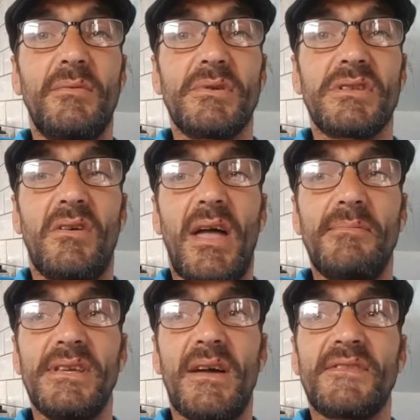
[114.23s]
It was like
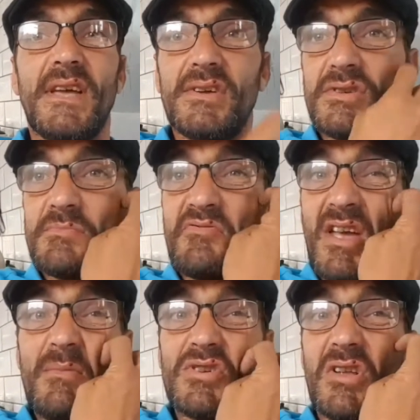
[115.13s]
MDF sections,
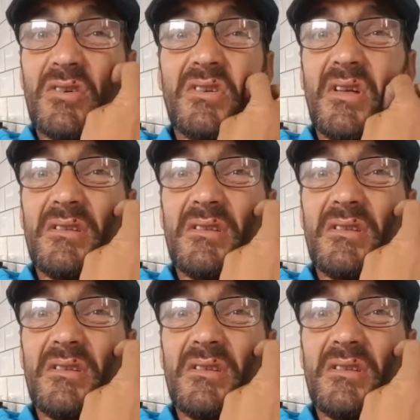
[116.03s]
pretty much like,